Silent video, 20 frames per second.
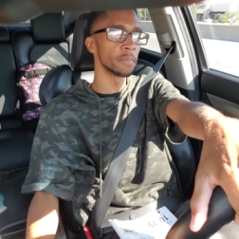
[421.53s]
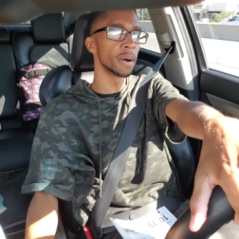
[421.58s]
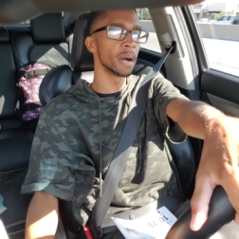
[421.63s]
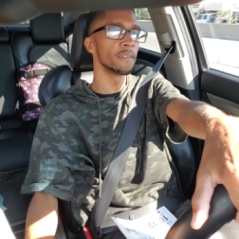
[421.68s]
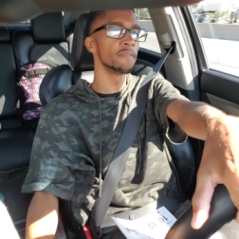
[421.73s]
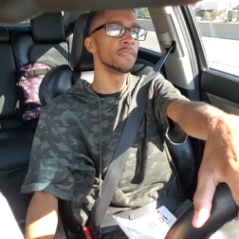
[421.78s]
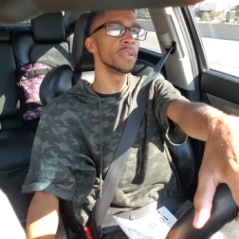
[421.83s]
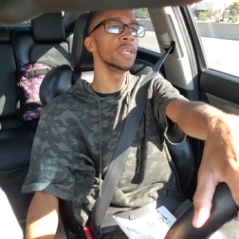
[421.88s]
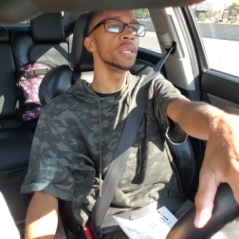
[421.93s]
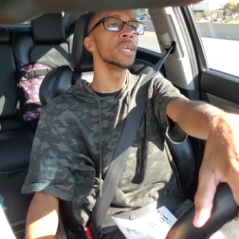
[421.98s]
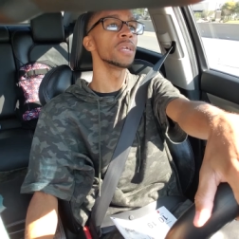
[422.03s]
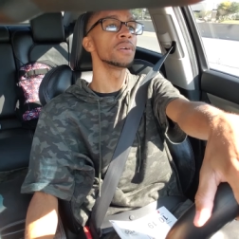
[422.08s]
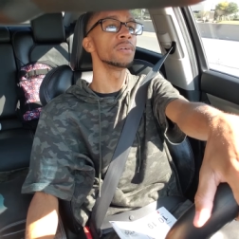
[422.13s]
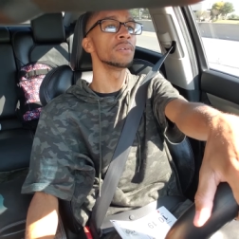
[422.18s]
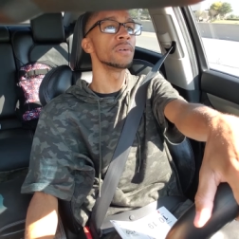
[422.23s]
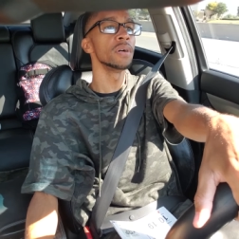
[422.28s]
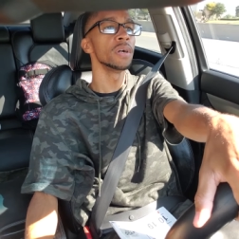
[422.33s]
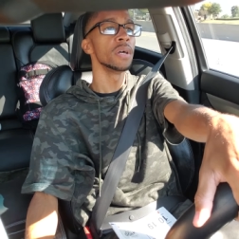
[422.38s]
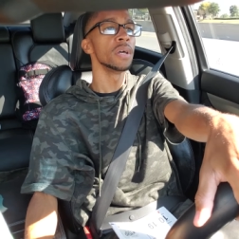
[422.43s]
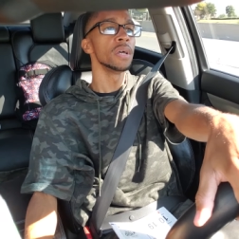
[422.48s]
of my vehicle,
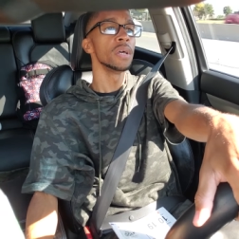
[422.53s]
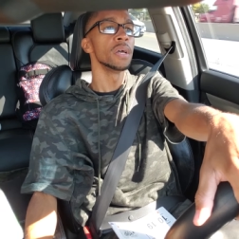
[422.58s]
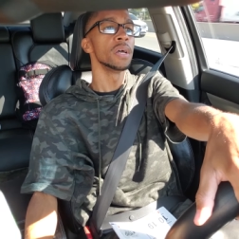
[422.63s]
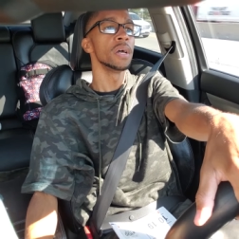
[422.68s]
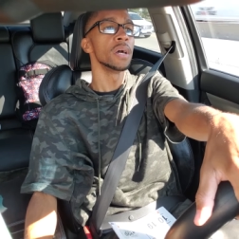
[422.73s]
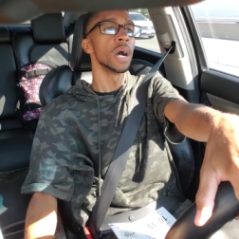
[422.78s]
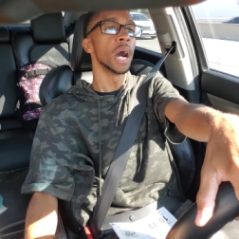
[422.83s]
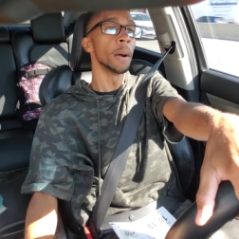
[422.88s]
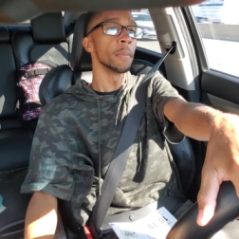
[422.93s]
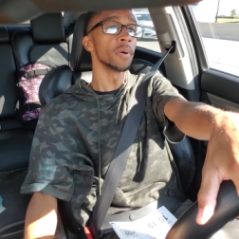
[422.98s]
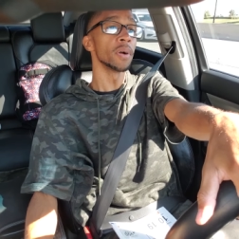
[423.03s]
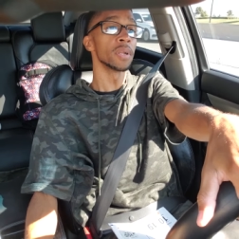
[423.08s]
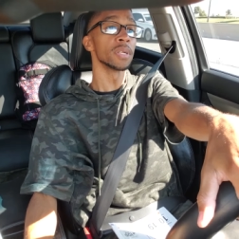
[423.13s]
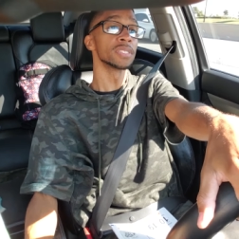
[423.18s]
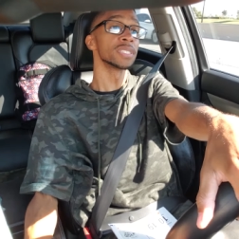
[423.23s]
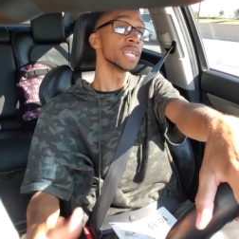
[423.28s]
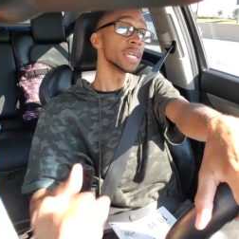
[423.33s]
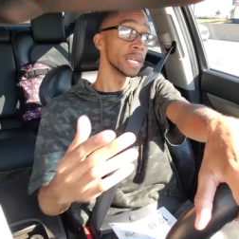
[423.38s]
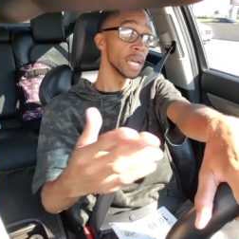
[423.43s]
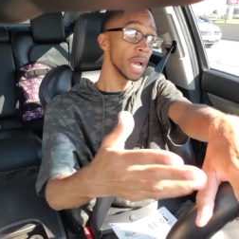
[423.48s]
I'm going to
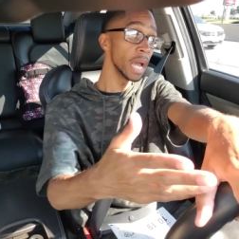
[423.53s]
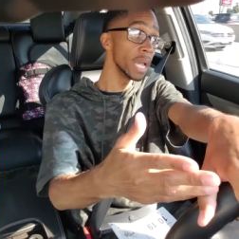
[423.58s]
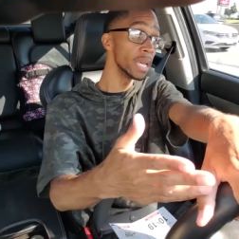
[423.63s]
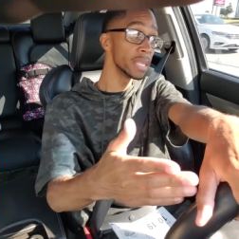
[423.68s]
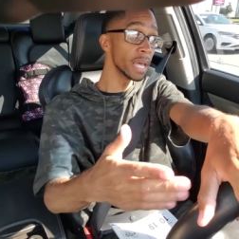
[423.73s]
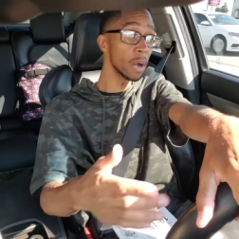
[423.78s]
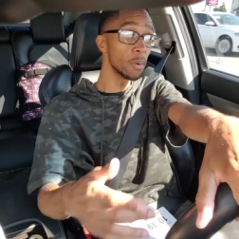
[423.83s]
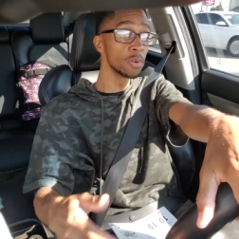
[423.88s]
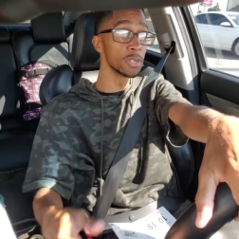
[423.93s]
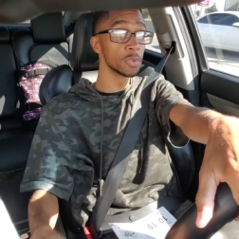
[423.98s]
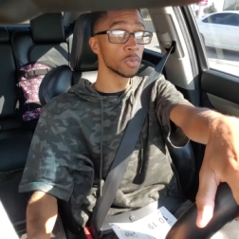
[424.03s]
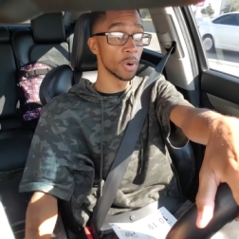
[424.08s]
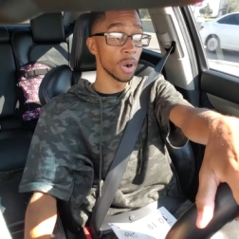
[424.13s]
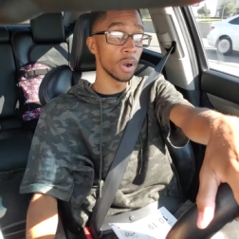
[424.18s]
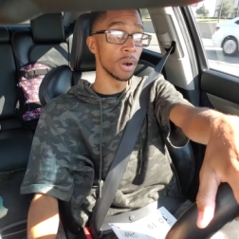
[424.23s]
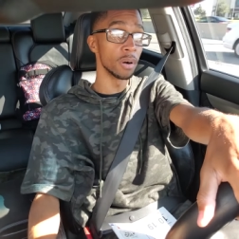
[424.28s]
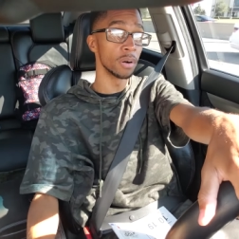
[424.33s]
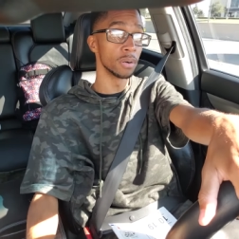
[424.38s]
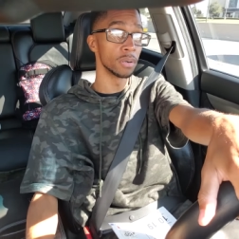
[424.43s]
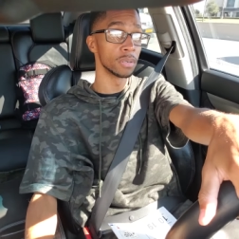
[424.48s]
say, hey, that was
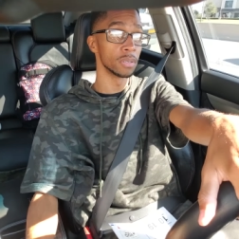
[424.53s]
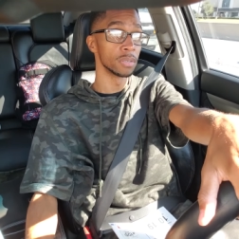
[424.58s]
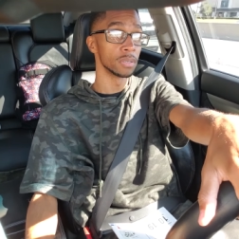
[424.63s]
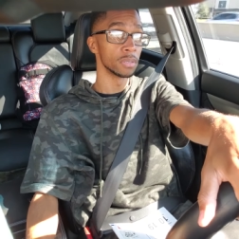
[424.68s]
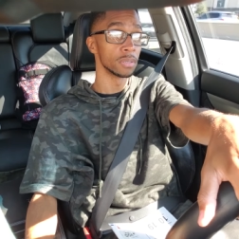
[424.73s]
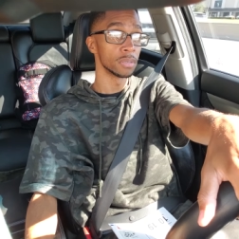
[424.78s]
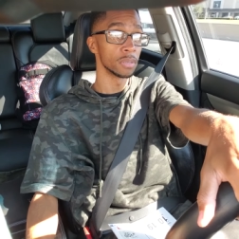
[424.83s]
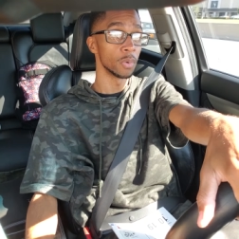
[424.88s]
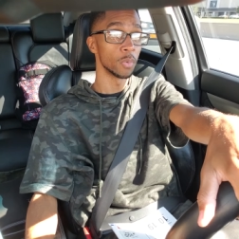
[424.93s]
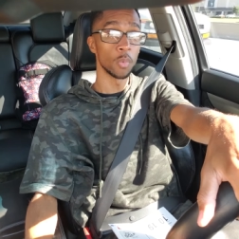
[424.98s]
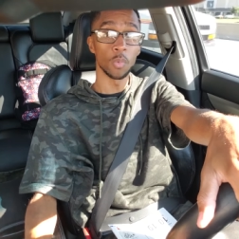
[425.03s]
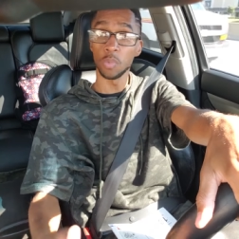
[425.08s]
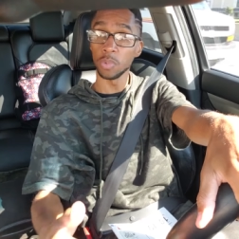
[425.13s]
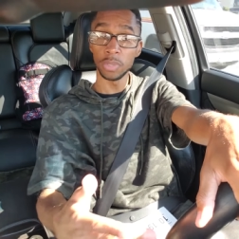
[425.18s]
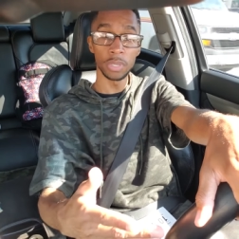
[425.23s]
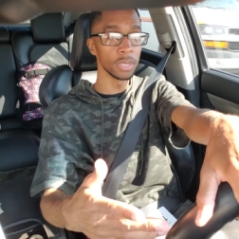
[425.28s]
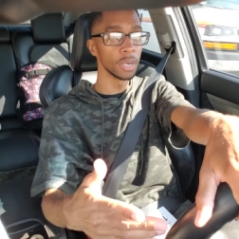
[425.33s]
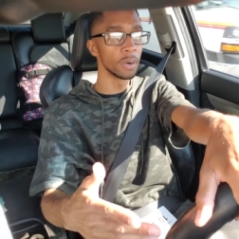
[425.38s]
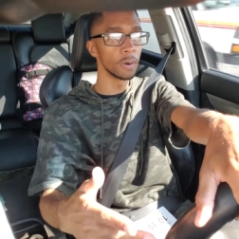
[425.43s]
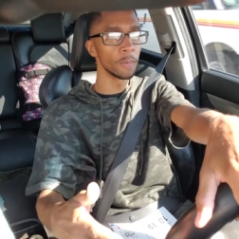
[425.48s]
wrong.
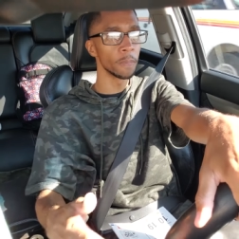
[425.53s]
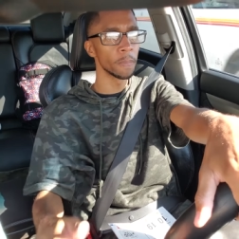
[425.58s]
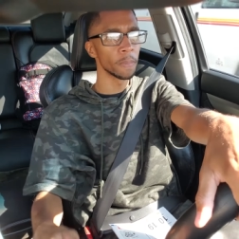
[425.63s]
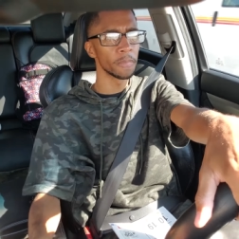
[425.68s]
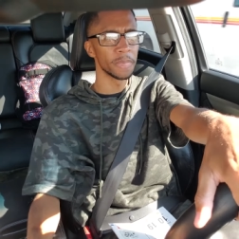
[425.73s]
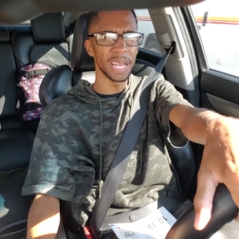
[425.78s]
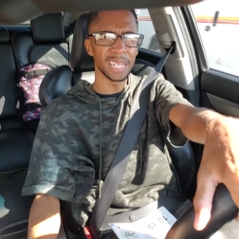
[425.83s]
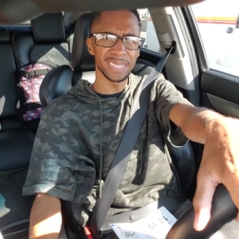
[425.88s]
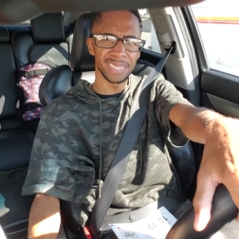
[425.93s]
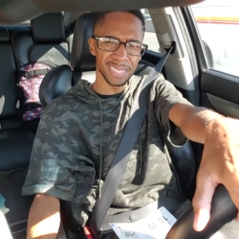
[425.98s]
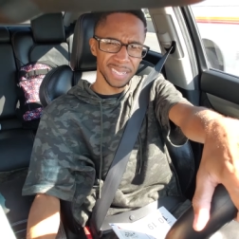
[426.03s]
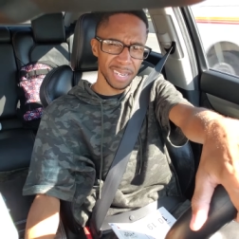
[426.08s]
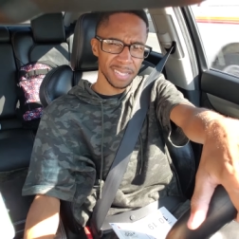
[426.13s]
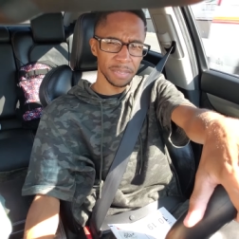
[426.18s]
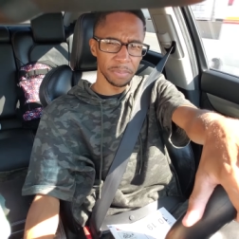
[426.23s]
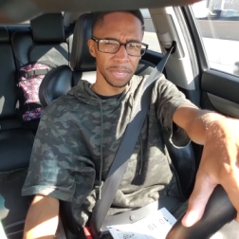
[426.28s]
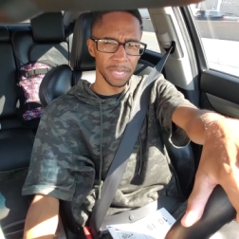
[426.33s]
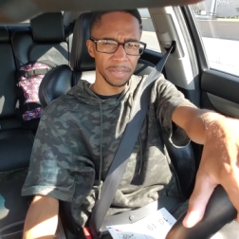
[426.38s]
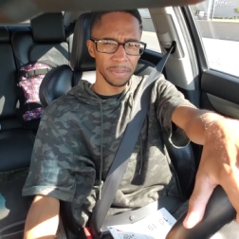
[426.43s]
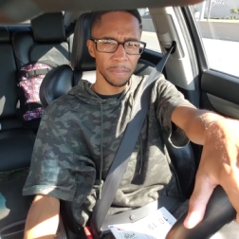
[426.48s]
You know, that's
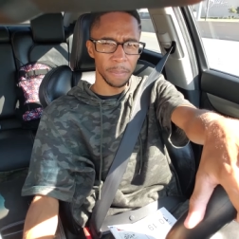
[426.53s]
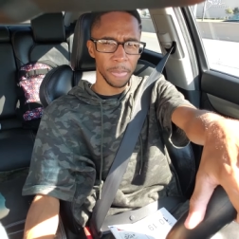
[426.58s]
judgment.